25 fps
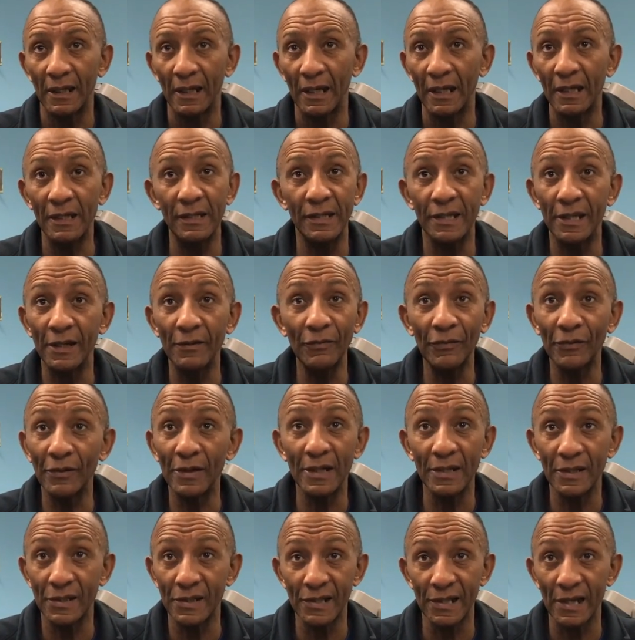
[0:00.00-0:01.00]

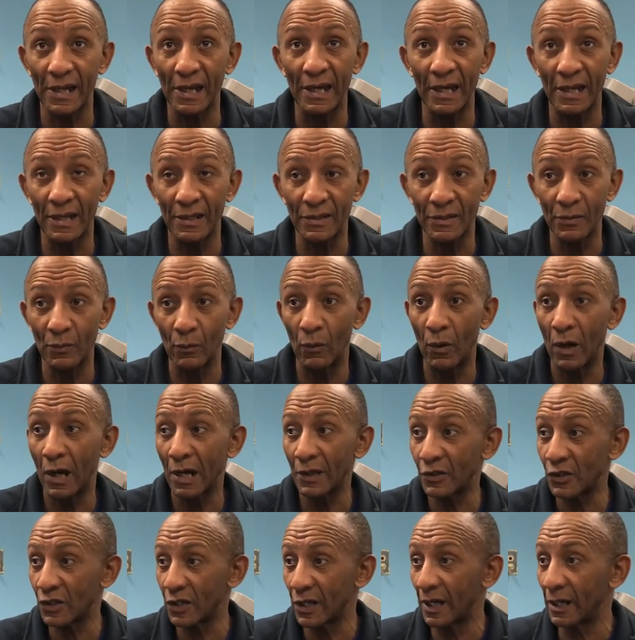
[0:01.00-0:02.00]
Indifference is
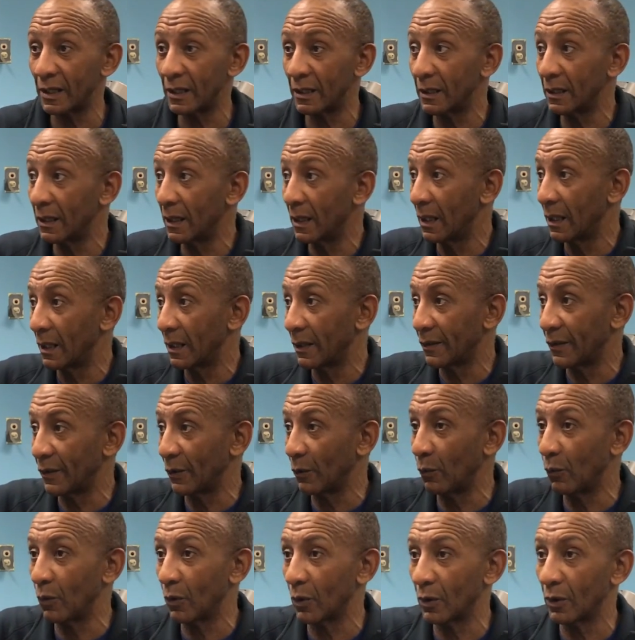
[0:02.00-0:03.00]
watching the
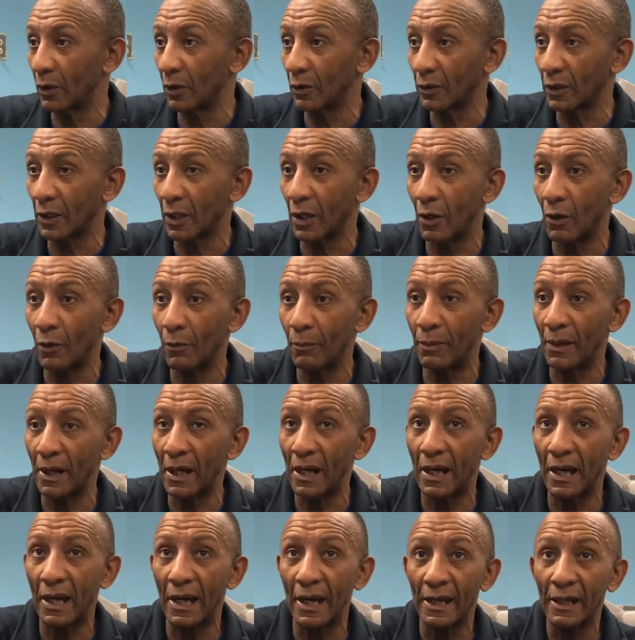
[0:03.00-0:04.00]
world go
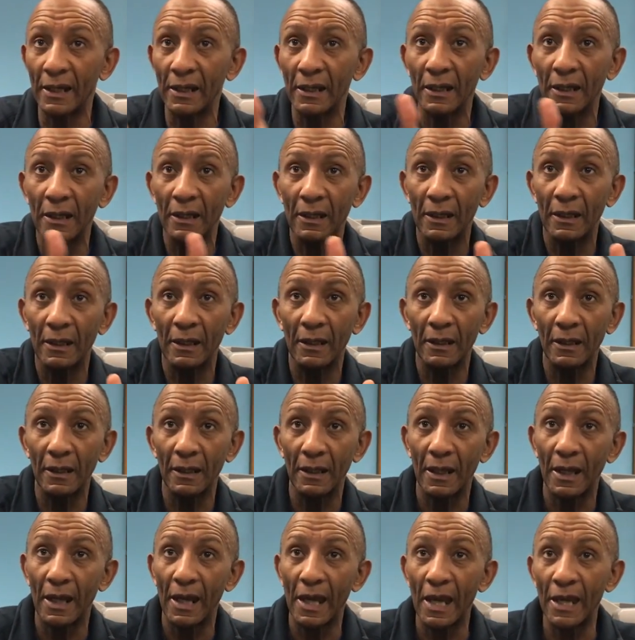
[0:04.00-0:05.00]
by
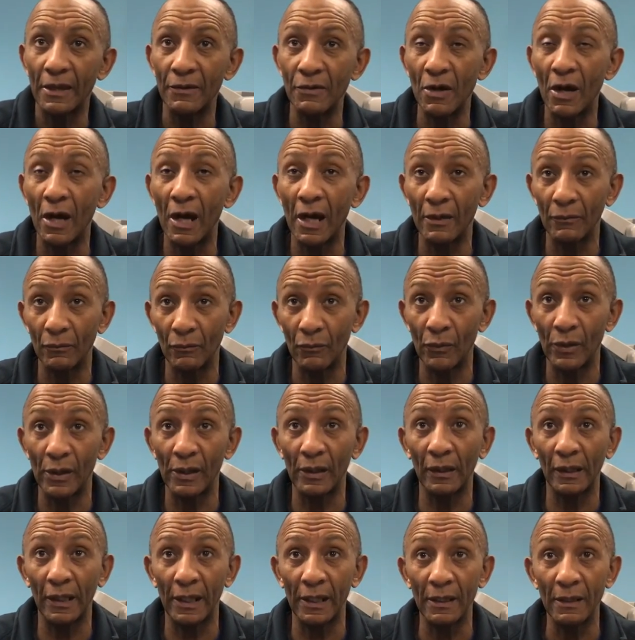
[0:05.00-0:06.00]
and not
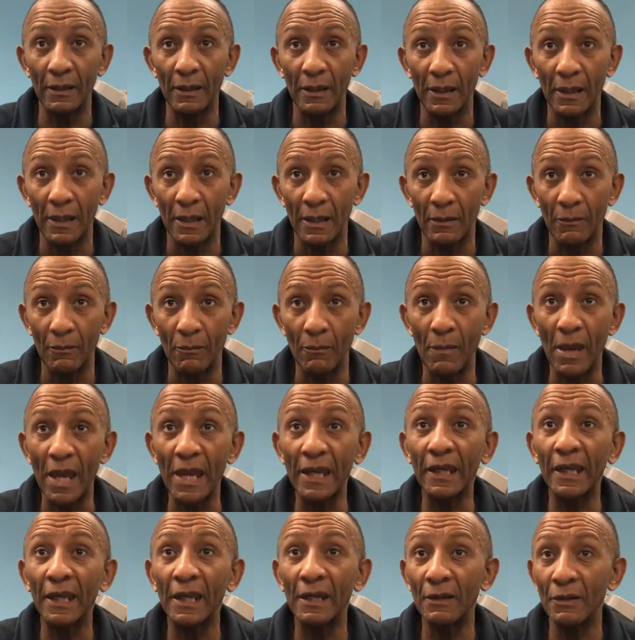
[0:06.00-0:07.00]
really
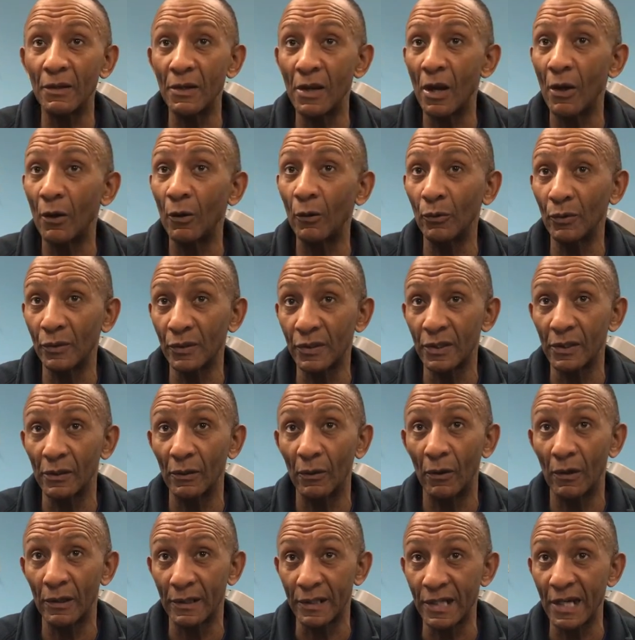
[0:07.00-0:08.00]
making note
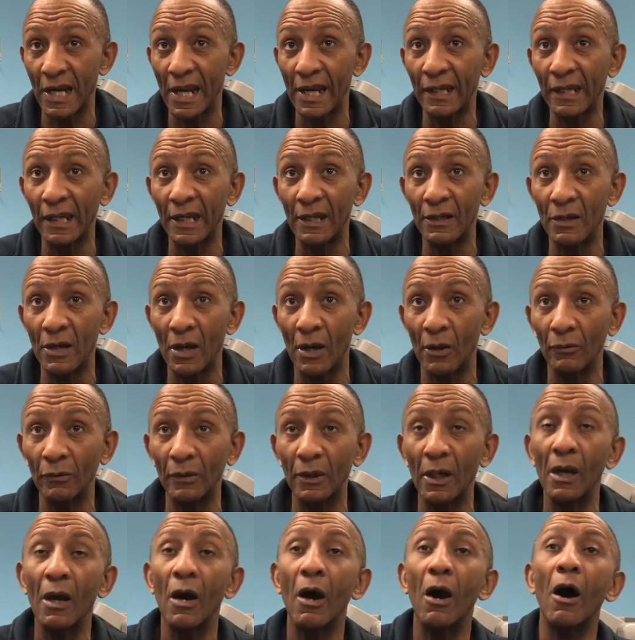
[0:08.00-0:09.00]
or taking note
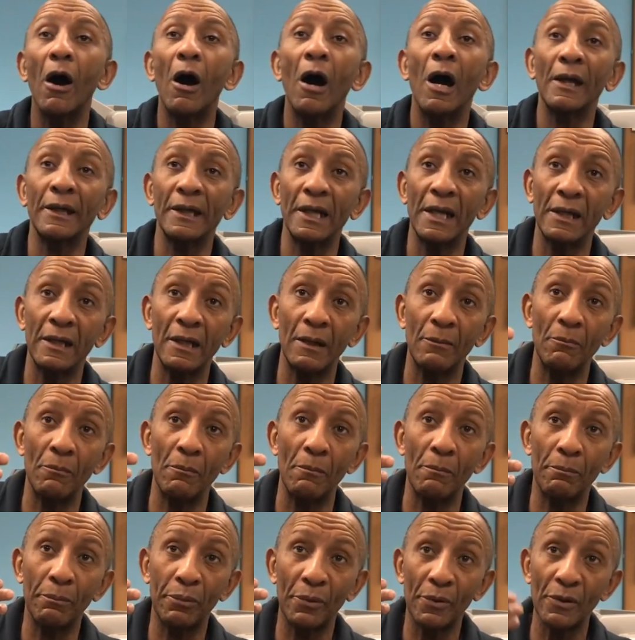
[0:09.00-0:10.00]
on an
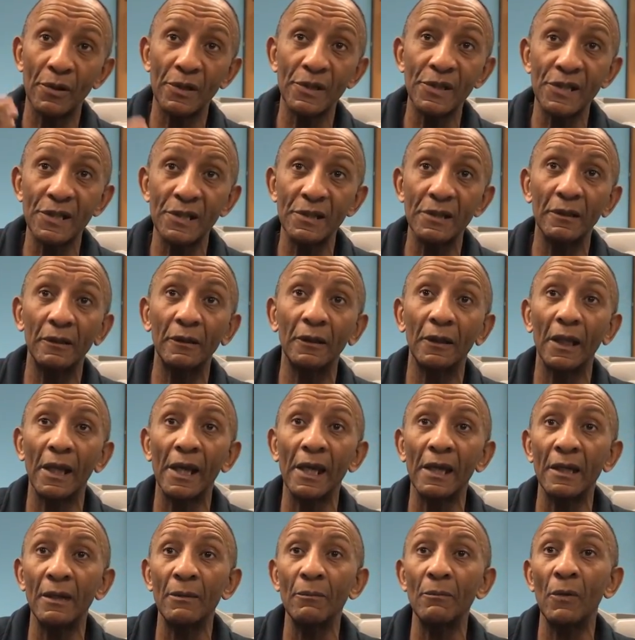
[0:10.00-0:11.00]
personal
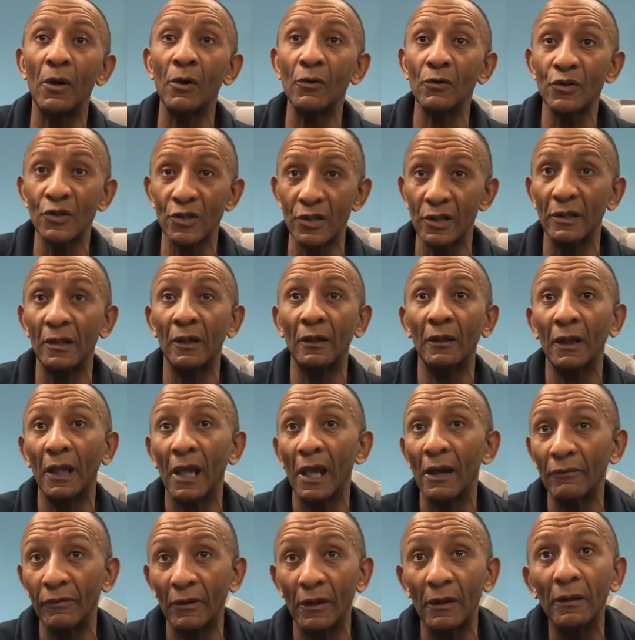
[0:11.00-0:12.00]
and emotional
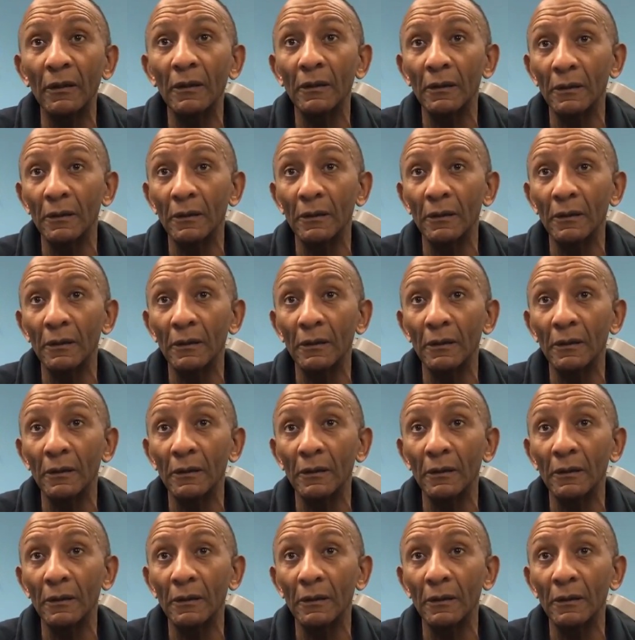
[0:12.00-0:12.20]
level.